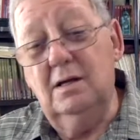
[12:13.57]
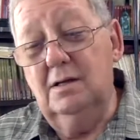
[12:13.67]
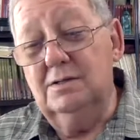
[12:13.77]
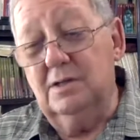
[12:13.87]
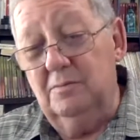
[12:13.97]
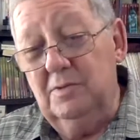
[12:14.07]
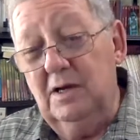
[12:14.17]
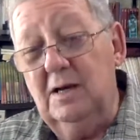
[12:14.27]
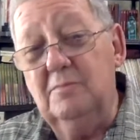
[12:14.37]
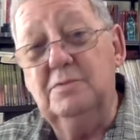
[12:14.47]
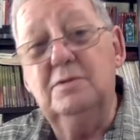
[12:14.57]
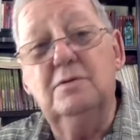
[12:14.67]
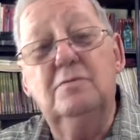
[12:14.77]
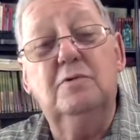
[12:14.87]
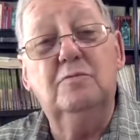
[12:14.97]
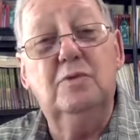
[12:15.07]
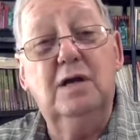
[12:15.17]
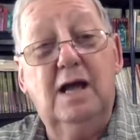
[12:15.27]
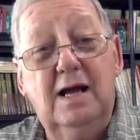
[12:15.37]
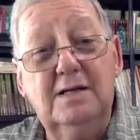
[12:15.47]
Sometimes when we
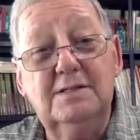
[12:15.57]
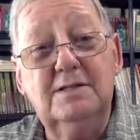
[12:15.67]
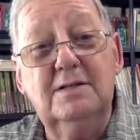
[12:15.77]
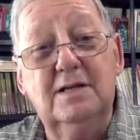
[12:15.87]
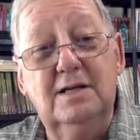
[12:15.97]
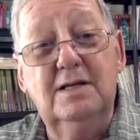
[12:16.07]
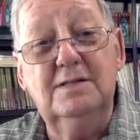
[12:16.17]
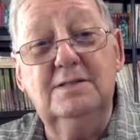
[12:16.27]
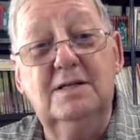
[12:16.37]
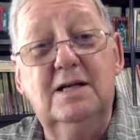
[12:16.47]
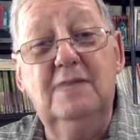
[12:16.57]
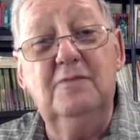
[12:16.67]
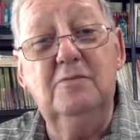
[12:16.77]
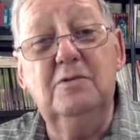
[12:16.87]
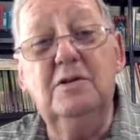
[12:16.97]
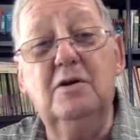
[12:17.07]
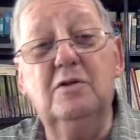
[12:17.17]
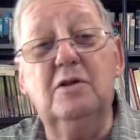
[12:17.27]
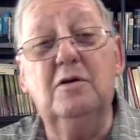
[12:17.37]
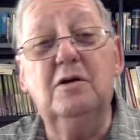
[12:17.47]
ask things, even when they're
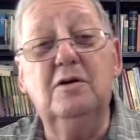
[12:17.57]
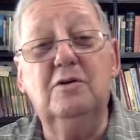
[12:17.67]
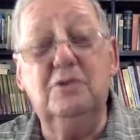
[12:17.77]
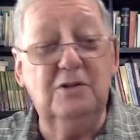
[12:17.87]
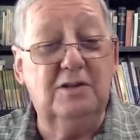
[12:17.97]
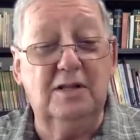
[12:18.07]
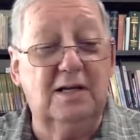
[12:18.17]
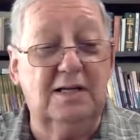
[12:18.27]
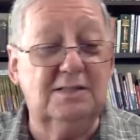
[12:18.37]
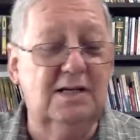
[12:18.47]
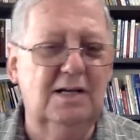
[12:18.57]
the good things,